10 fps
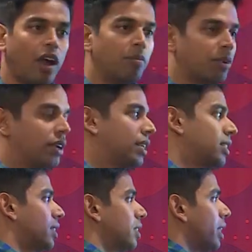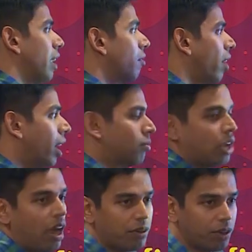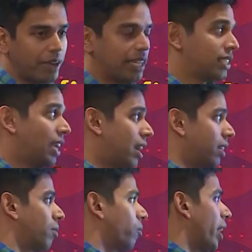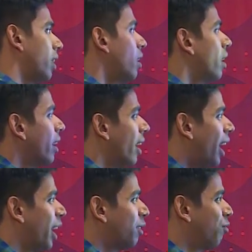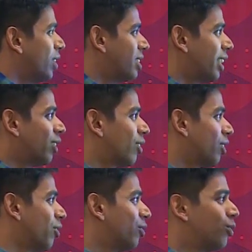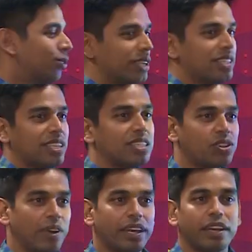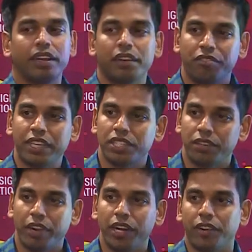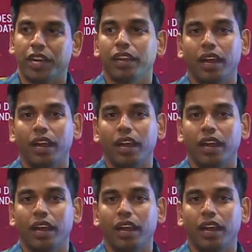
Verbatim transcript: components itself. So how do you get started? Well, the first thing you do is create an interface inventory.